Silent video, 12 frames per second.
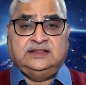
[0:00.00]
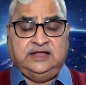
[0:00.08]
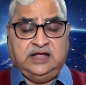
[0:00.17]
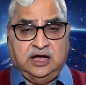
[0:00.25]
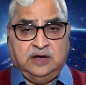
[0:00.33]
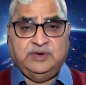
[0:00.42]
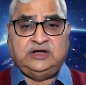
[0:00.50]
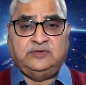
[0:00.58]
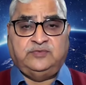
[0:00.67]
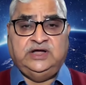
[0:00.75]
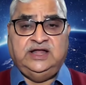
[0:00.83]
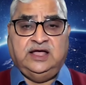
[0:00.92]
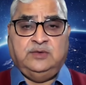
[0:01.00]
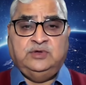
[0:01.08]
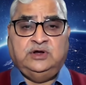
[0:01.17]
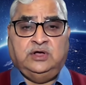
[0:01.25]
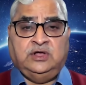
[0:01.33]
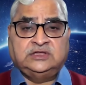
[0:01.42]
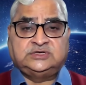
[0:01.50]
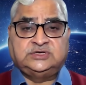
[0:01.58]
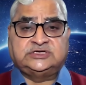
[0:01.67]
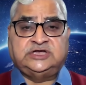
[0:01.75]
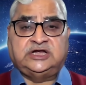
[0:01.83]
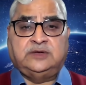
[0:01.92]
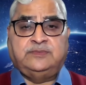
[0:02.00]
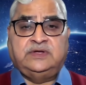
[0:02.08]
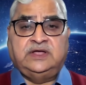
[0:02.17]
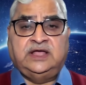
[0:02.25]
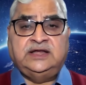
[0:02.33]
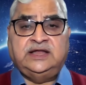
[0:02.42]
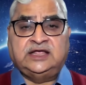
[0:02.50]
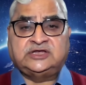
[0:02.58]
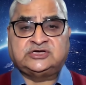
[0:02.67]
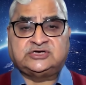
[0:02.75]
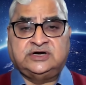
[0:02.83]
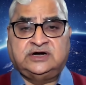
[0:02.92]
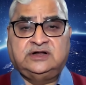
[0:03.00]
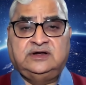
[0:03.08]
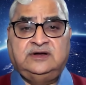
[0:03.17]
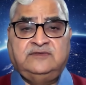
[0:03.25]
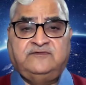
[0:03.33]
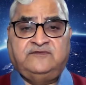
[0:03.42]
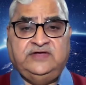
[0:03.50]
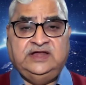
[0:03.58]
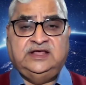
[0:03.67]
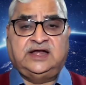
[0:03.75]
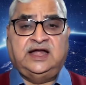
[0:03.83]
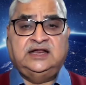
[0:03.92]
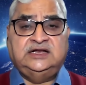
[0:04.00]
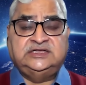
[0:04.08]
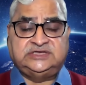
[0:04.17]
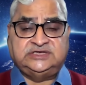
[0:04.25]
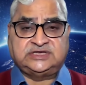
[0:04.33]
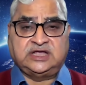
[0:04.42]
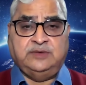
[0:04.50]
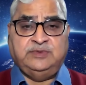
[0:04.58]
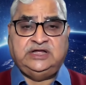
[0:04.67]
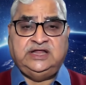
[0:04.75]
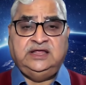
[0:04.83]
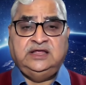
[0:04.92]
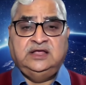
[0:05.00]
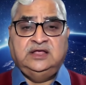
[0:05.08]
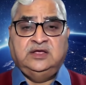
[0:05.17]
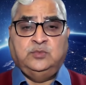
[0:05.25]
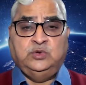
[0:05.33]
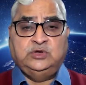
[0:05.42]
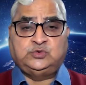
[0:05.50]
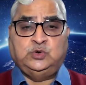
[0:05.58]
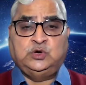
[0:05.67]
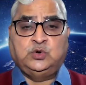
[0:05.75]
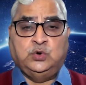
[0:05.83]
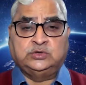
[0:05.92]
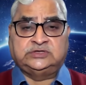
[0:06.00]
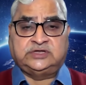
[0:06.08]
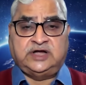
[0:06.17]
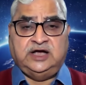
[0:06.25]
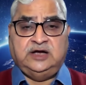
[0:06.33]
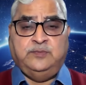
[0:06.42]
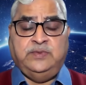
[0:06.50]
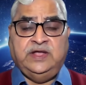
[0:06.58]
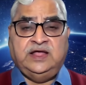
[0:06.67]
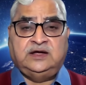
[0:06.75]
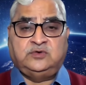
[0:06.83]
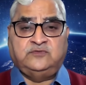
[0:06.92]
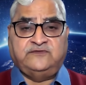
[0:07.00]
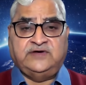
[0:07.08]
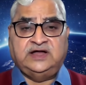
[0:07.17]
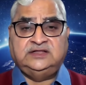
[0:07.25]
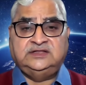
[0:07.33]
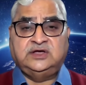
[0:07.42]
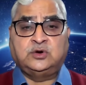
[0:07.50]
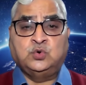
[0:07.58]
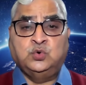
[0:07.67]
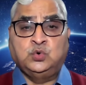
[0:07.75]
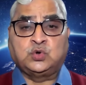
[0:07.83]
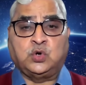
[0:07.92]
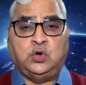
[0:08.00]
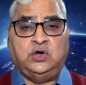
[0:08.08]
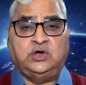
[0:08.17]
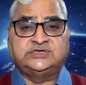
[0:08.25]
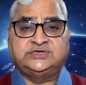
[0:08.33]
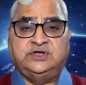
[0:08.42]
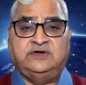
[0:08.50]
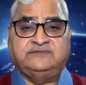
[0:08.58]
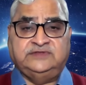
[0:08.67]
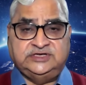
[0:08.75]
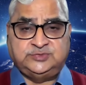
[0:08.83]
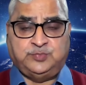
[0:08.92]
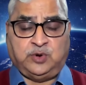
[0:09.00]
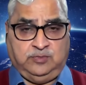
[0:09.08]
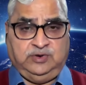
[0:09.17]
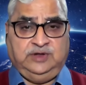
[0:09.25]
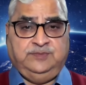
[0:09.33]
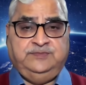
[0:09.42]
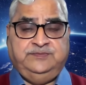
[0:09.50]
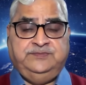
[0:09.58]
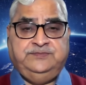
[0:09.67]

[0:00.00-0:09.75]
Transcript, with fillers: the Government of India will also set up an external failure analysis committee, which will go threadbare to find the root cause of this problem.